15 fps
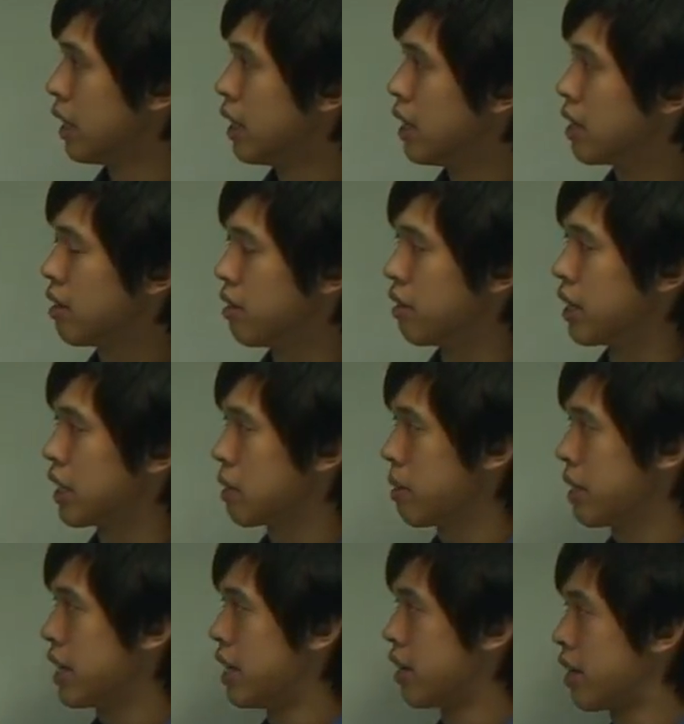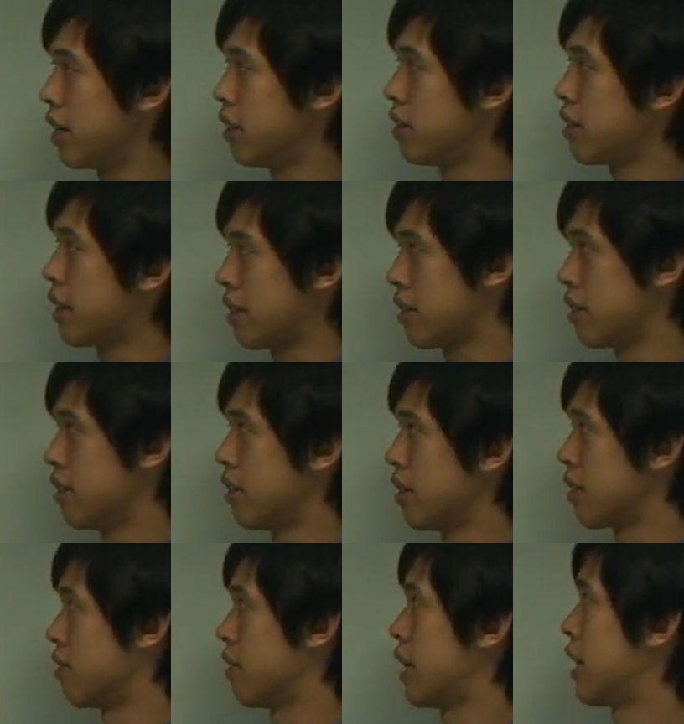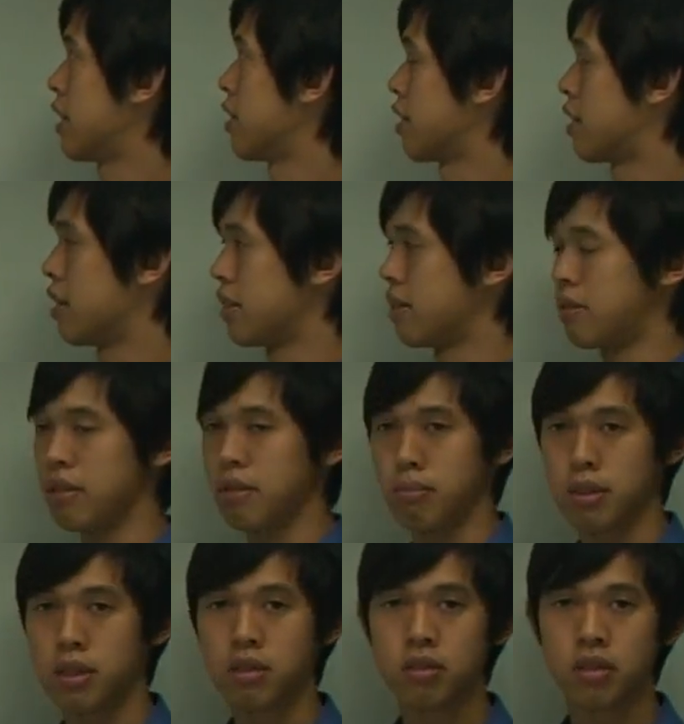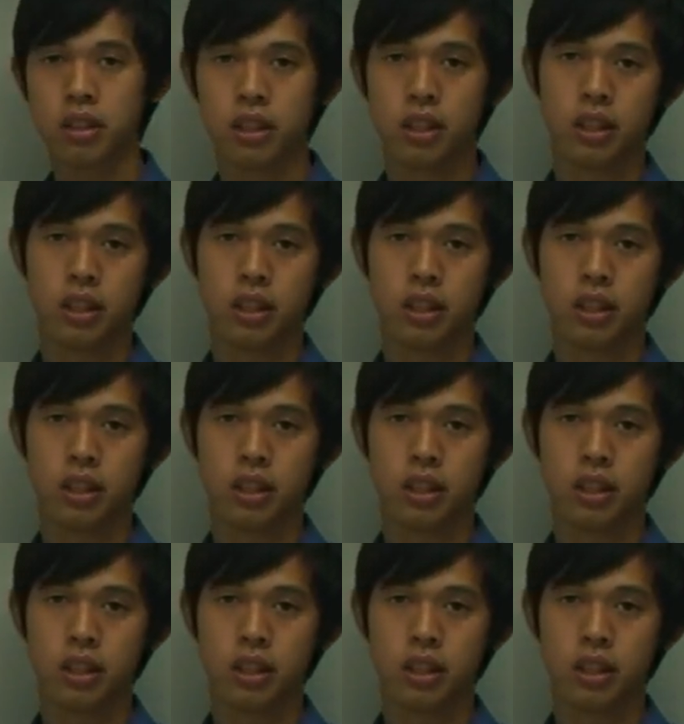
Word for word: So, explain how Gay-Lussac's law is related to the concept of the mole.